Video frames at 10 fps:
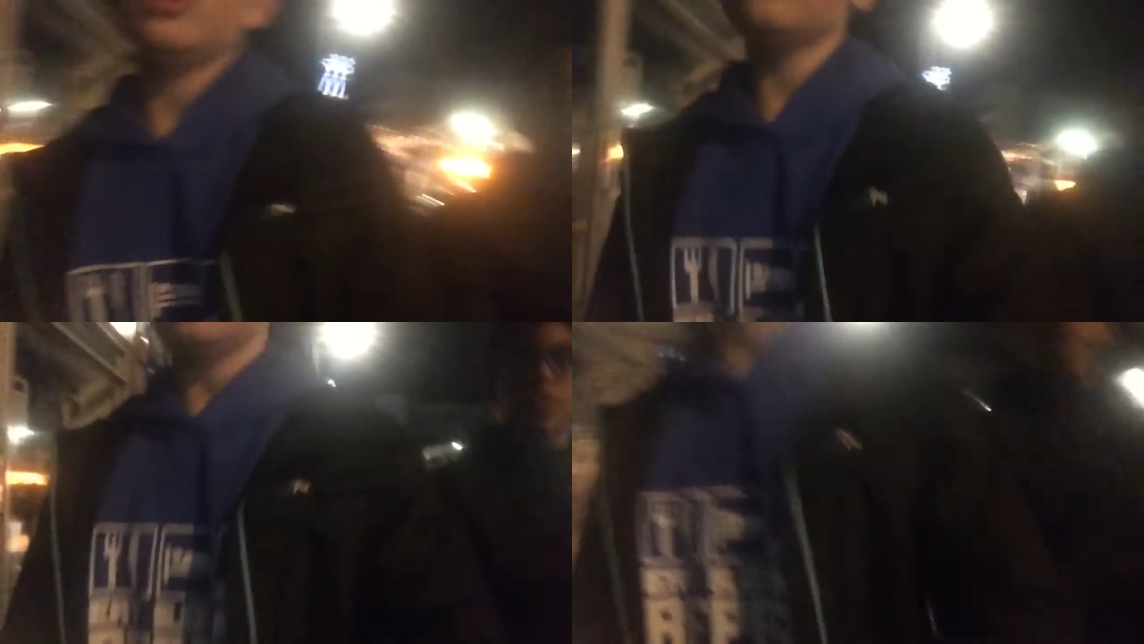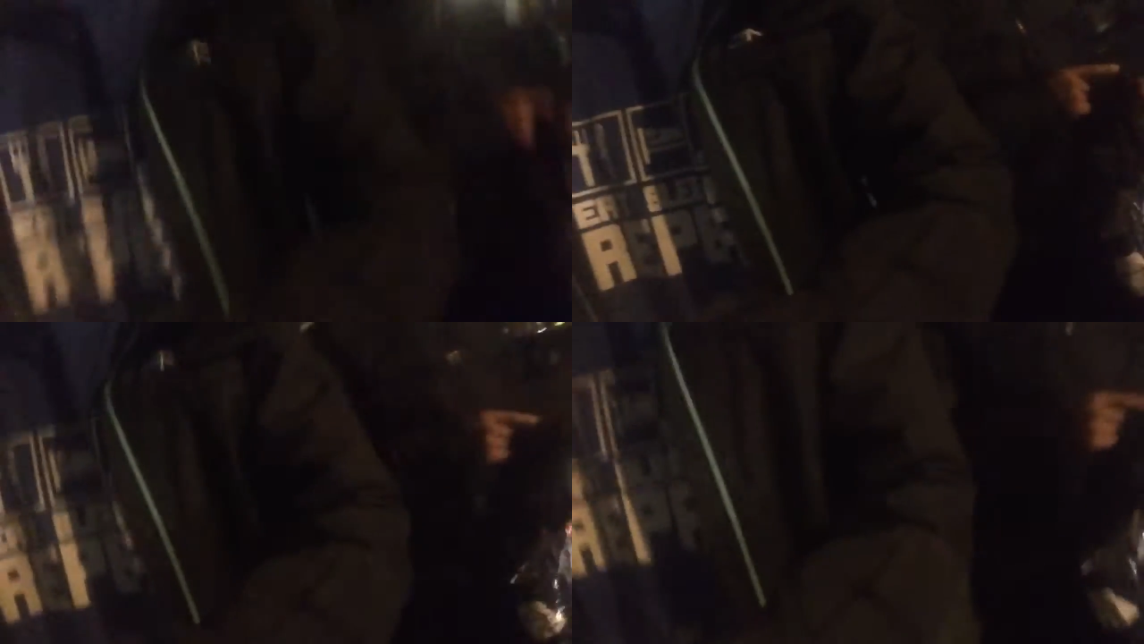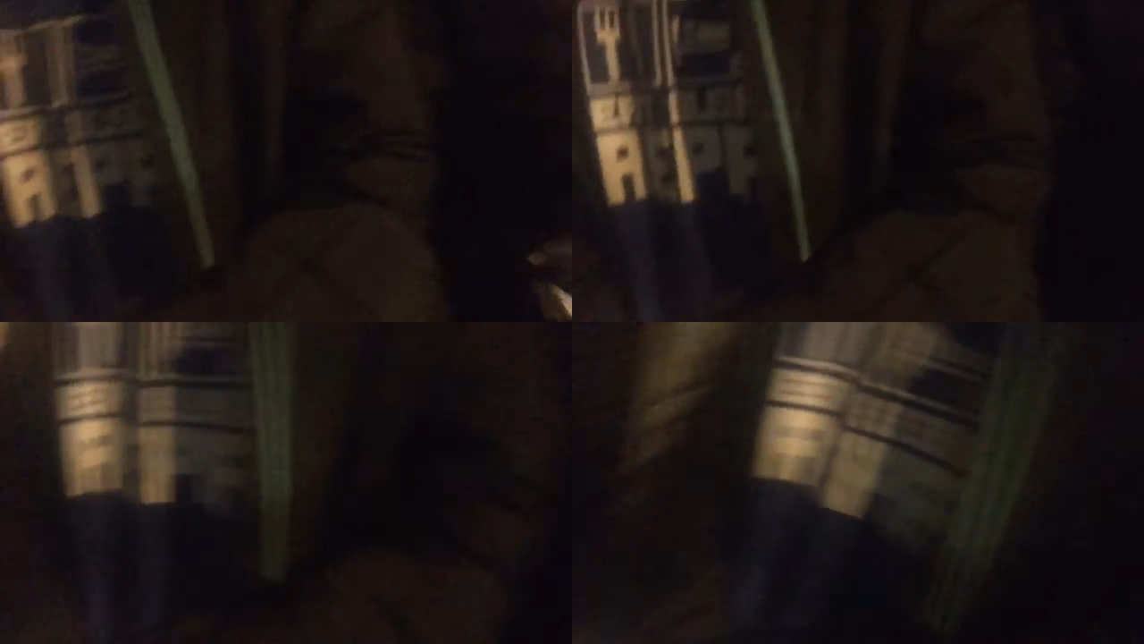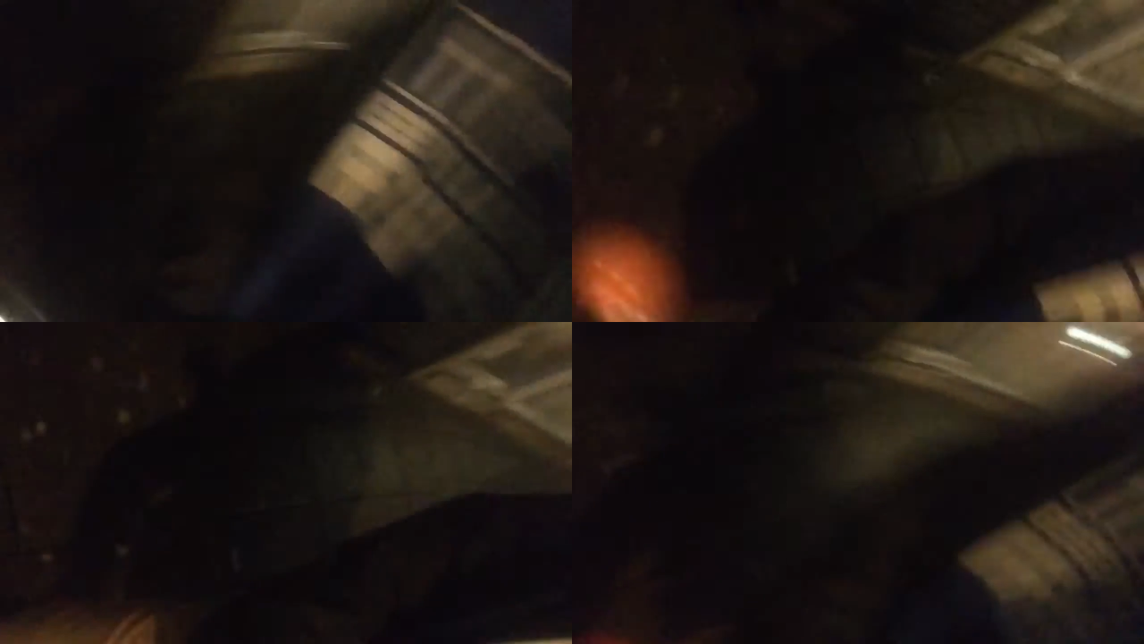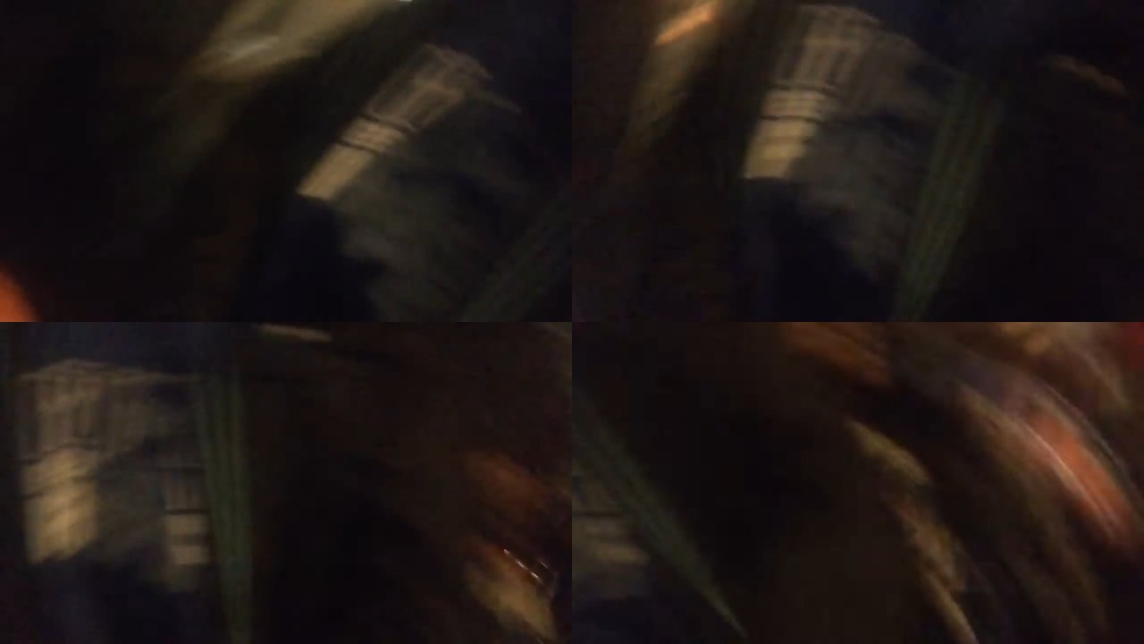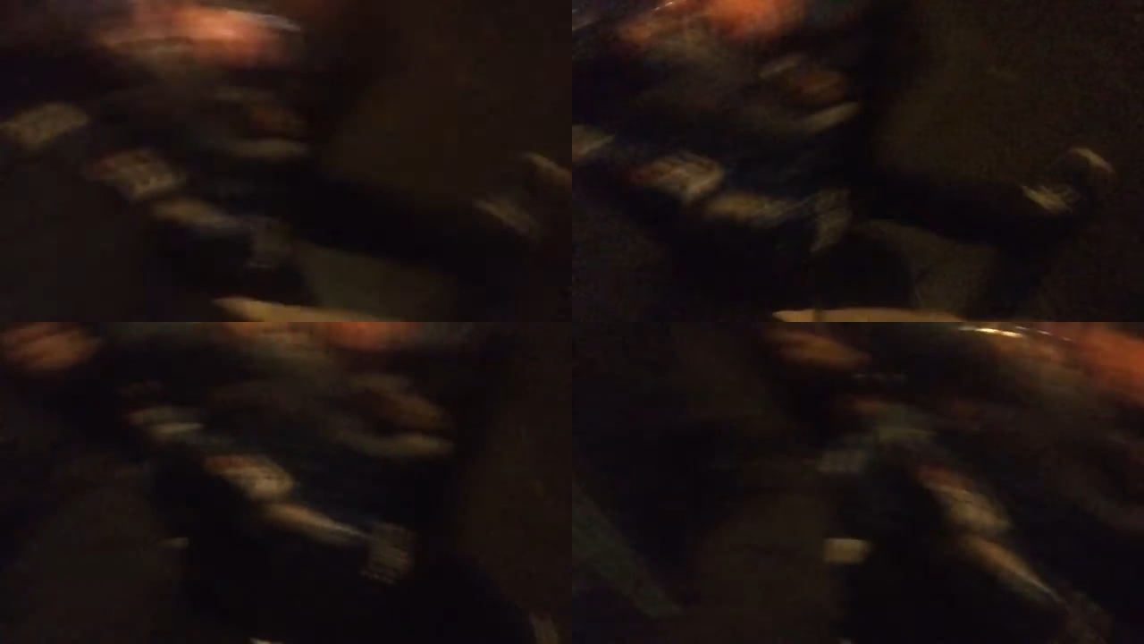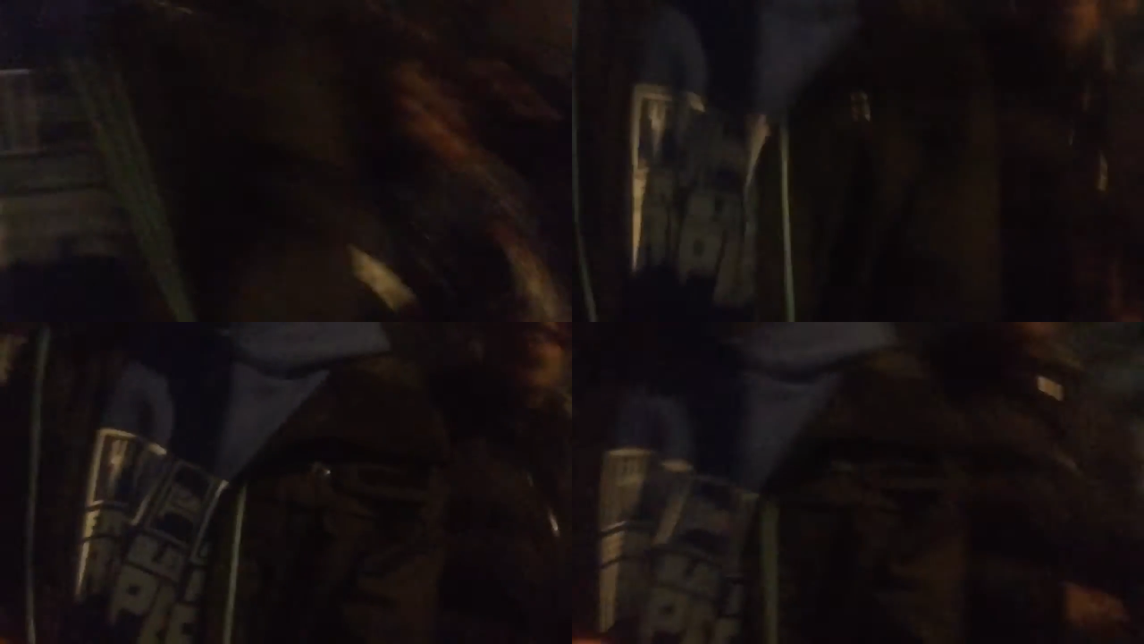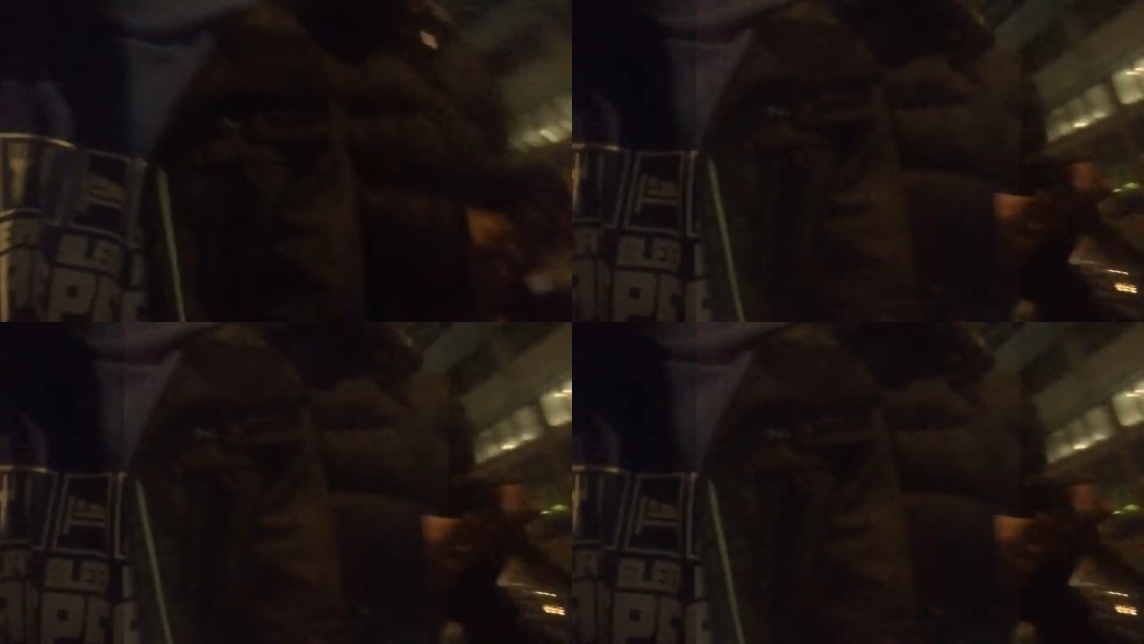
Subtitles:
[unreadable: no face in view]